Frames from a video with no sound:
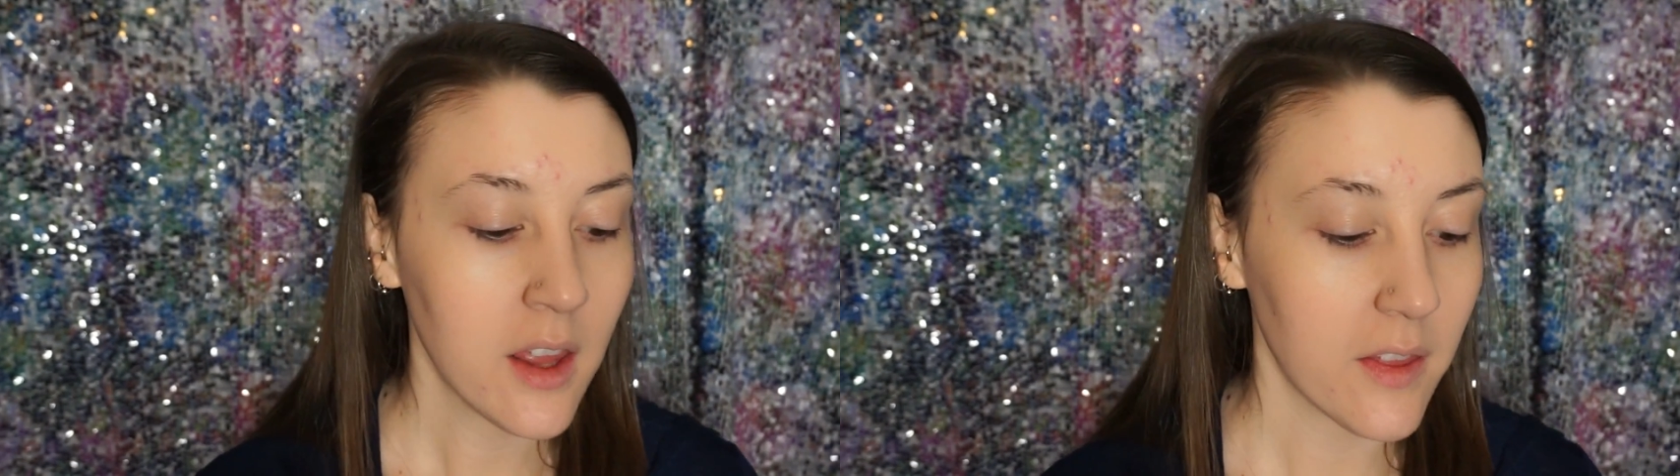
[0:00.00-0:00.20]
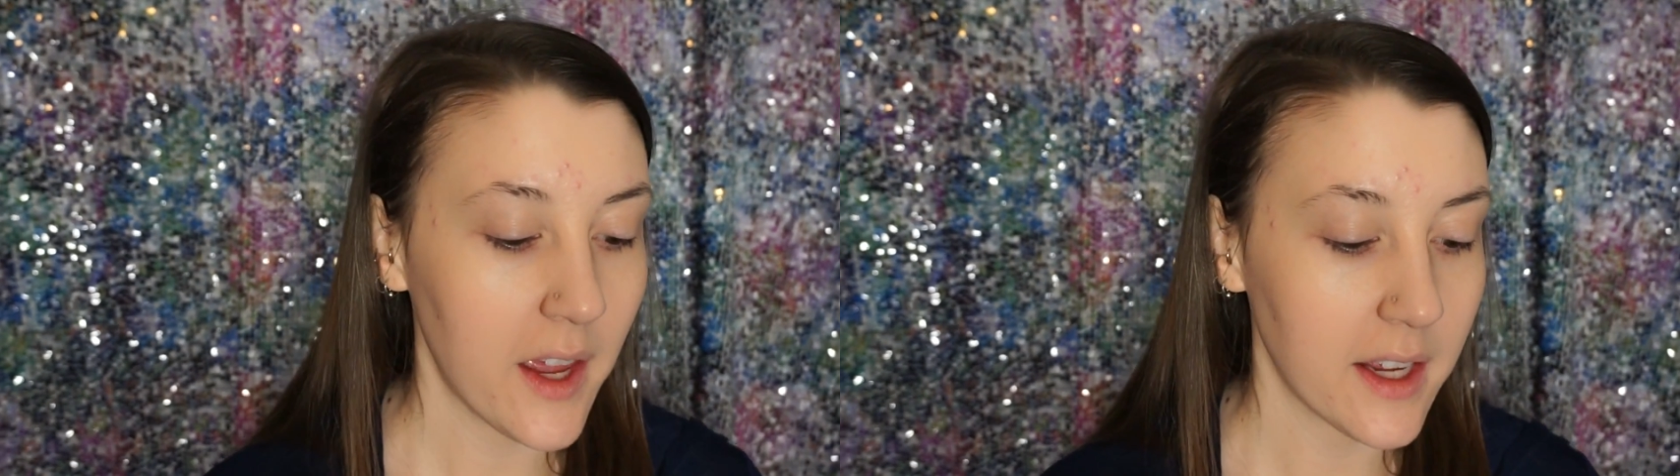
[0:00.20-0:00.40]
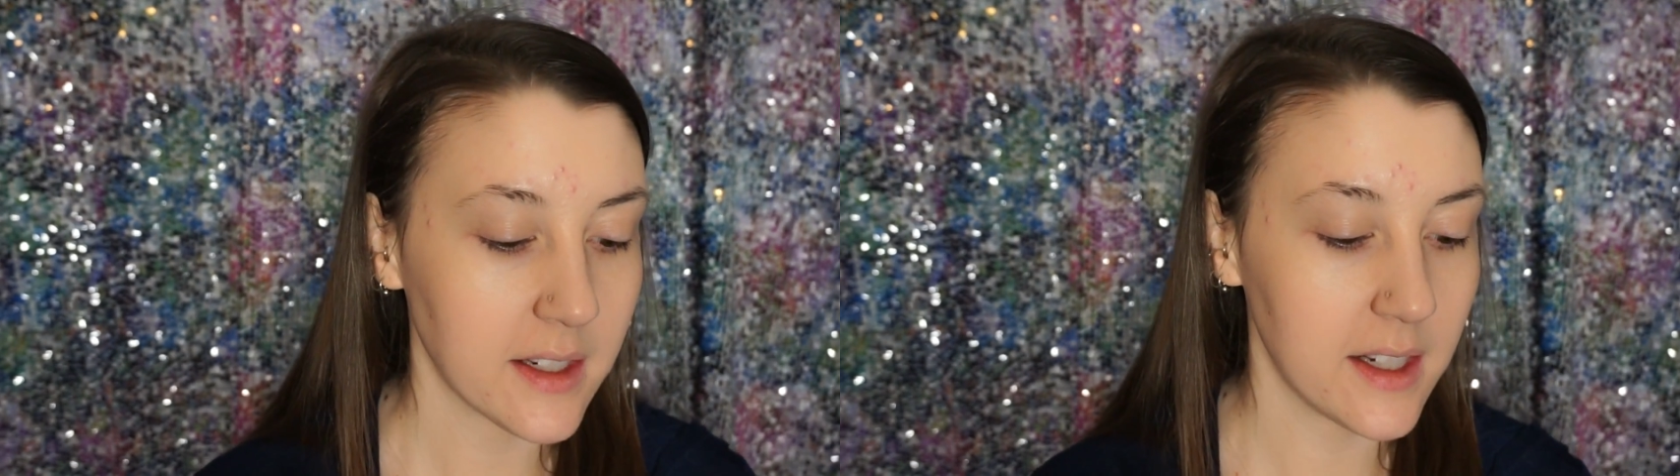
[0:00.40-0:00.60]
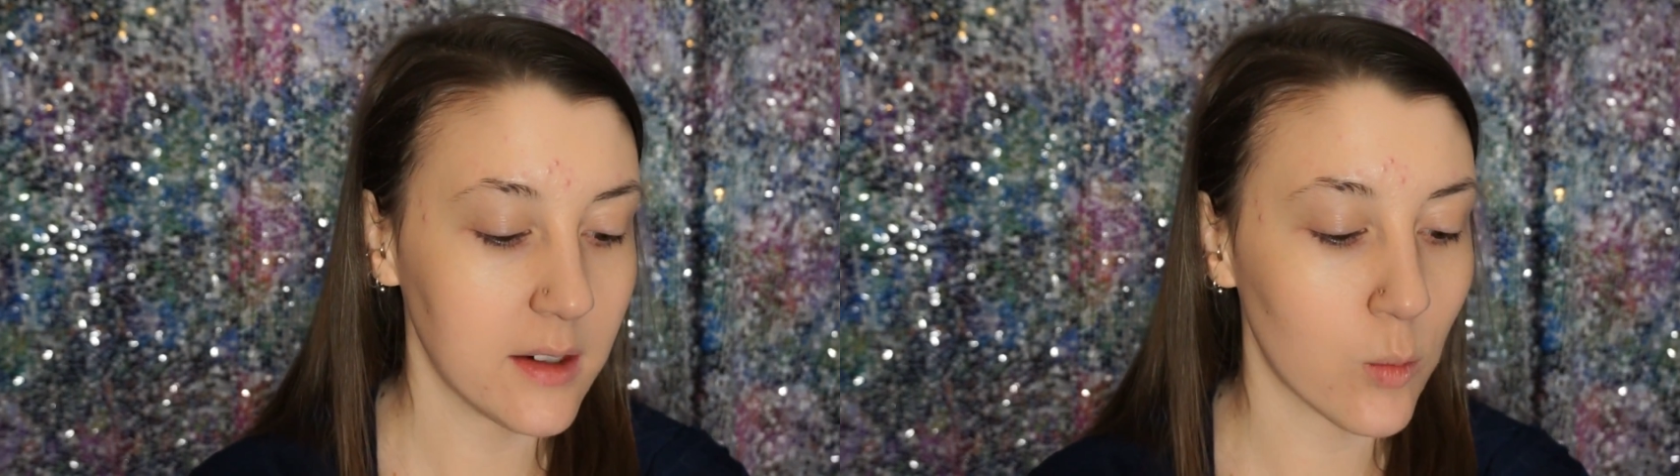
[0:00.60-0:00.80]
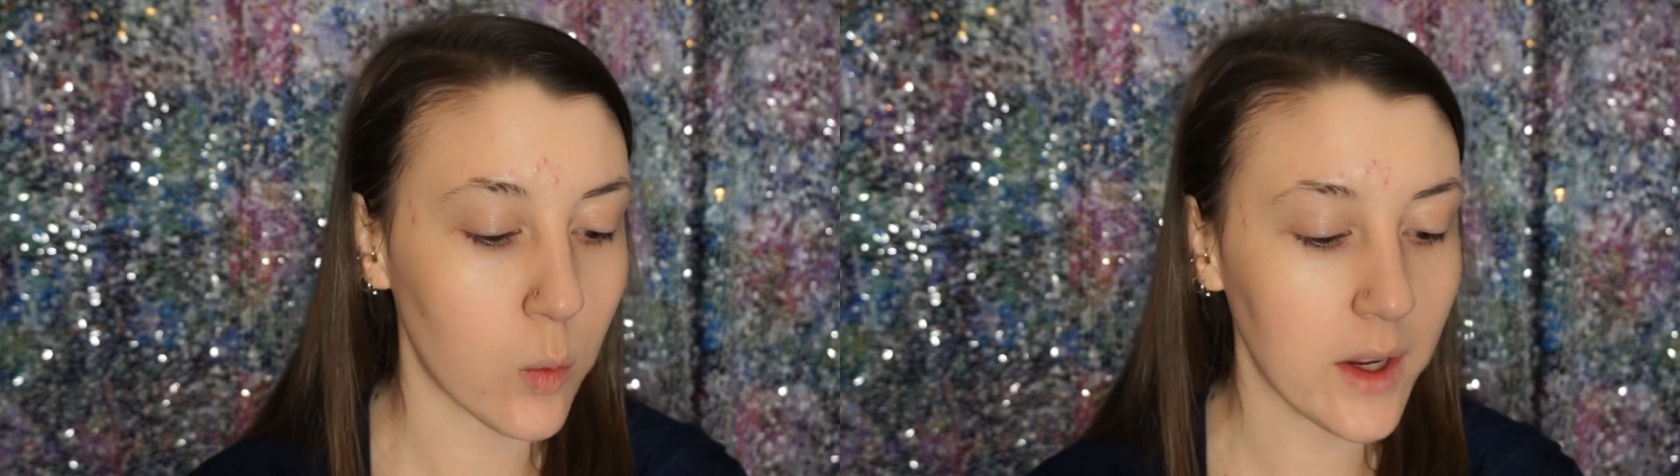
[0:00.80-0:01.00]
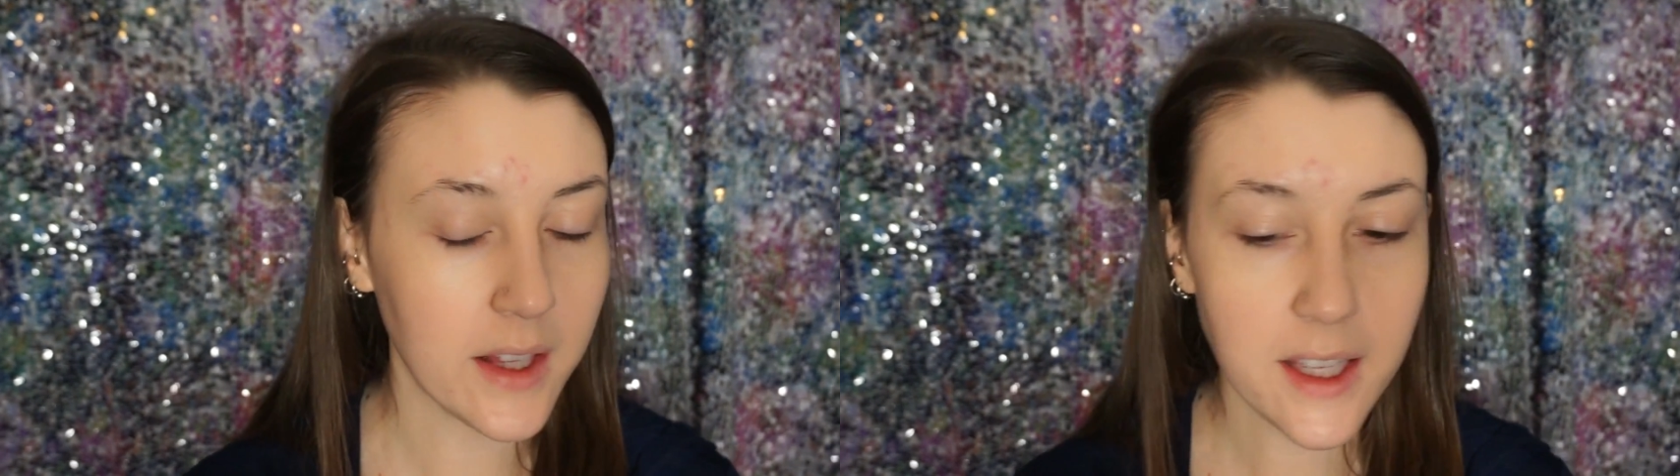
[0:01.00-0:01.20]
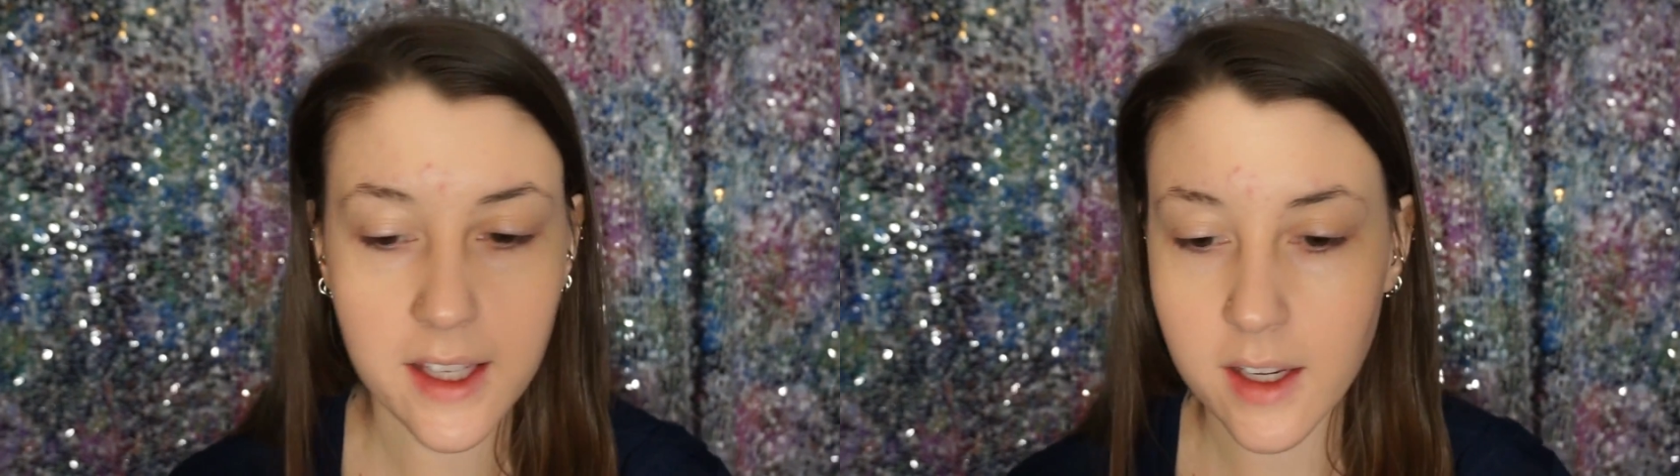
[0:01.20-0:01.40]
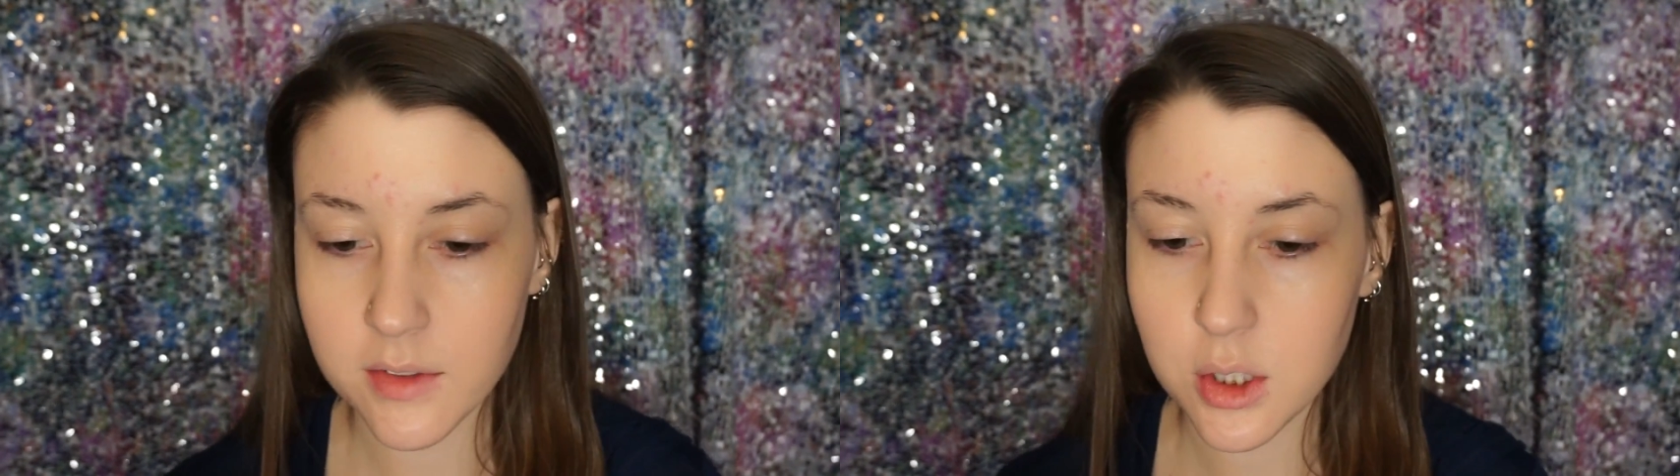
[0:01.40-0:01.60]
that it really
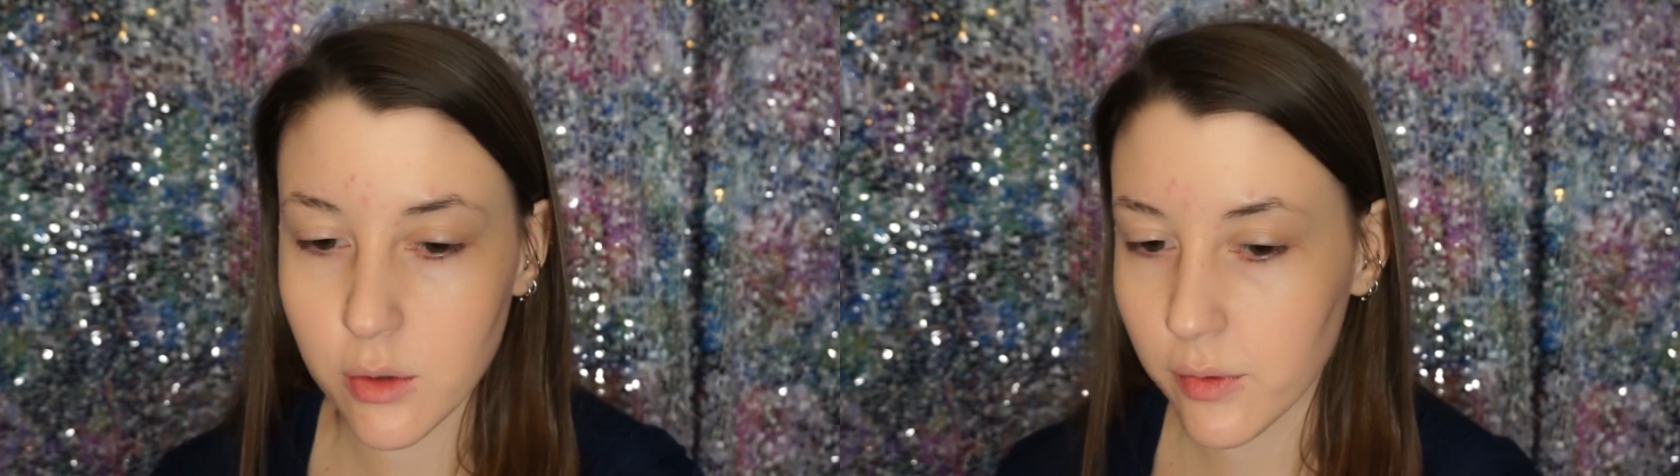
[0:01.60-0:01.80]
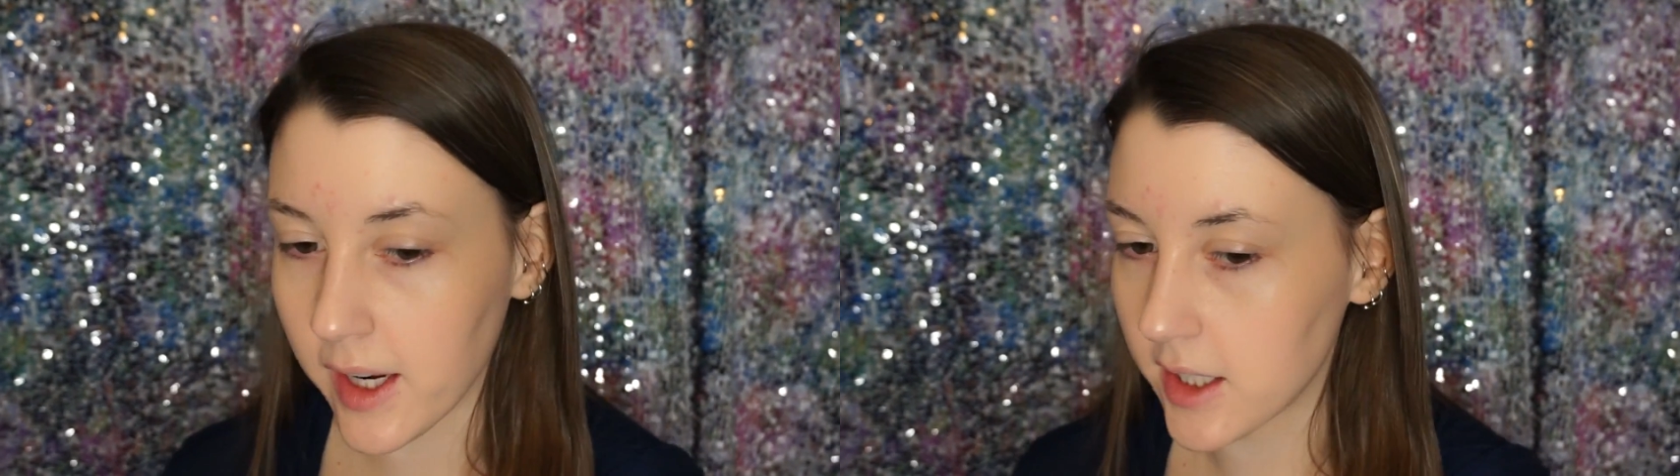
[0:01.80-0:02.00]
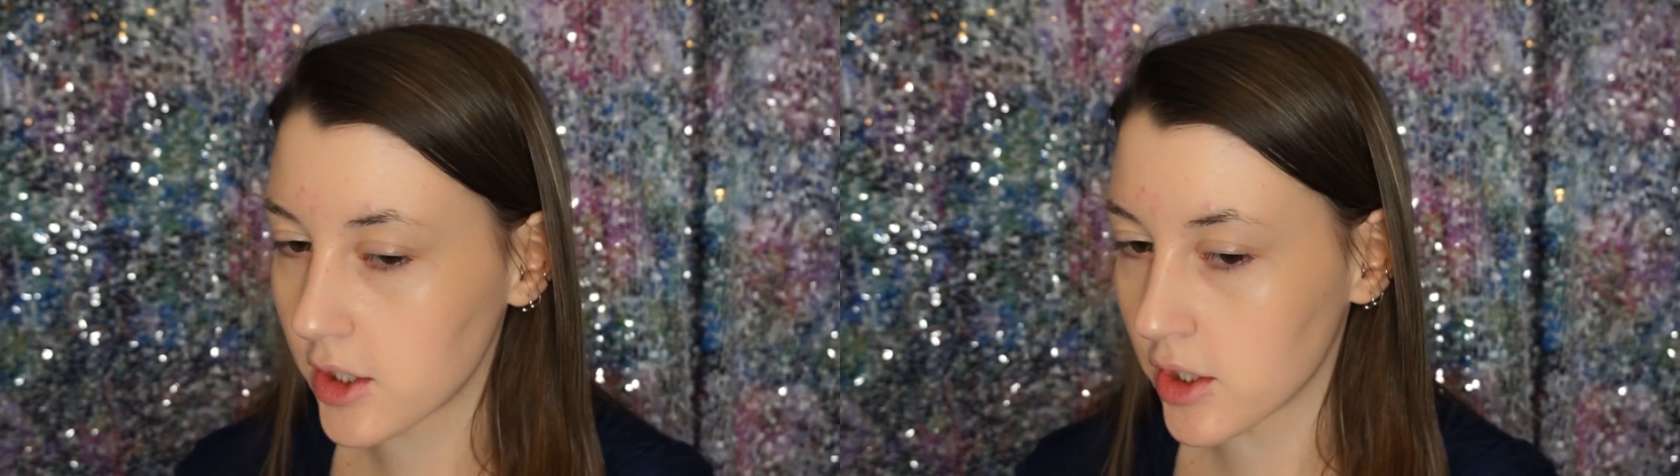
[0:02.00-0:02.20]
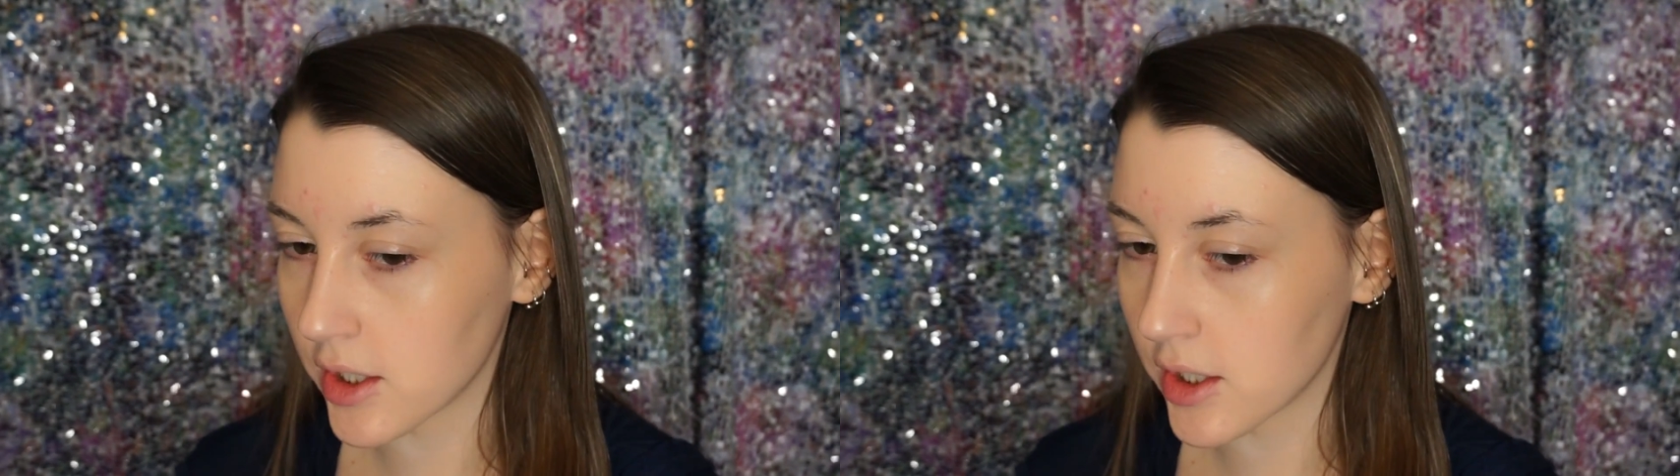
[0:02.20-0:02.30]
gives your face